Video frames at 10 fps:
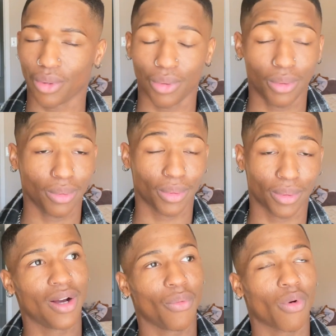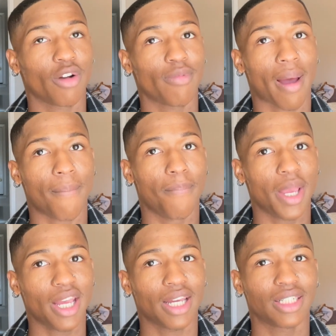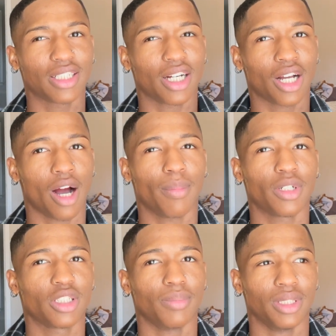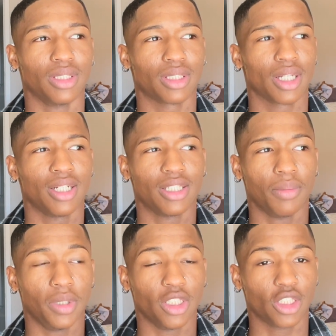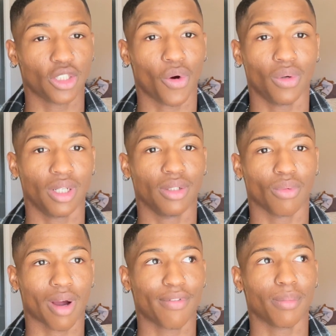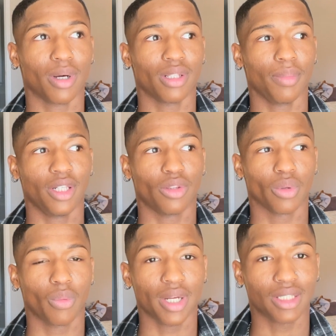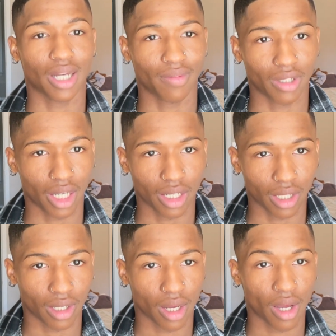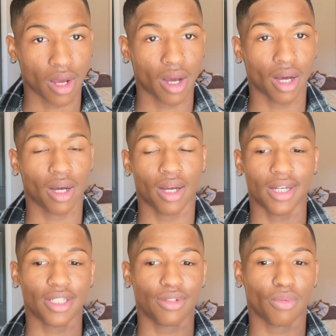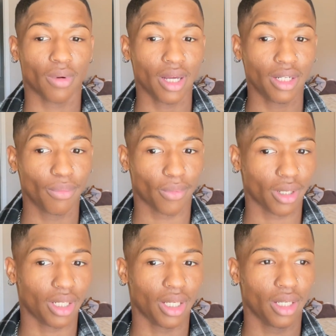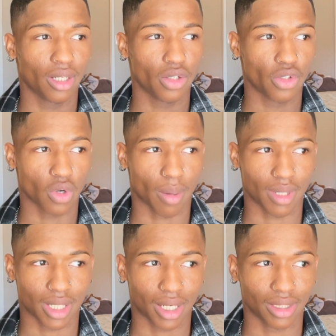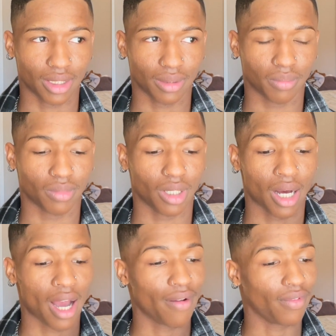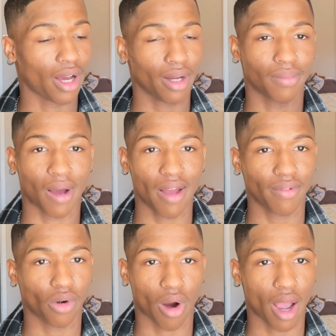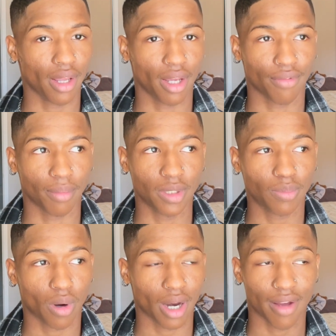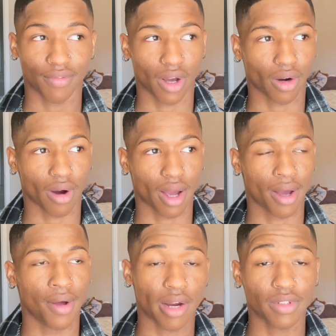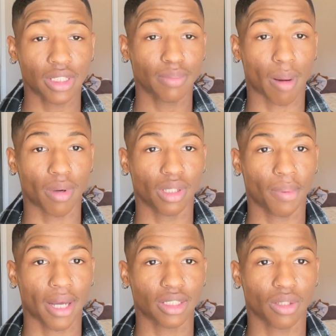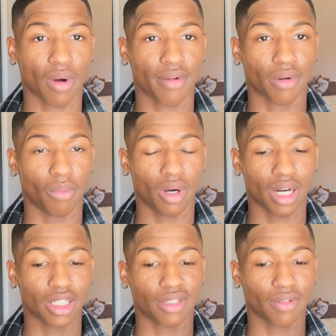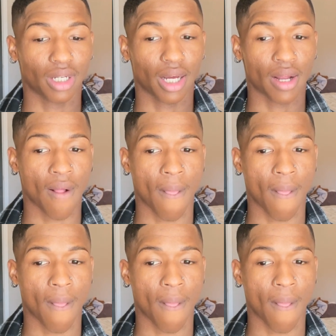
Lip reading: Whew. One of my biggest accomplishments to be stolen right from under me 3 weeks after getting it is really, really traumatizing. I haven't cried yet. From this point, I have not cried. Ever since my mother passed away, for one, I just feel like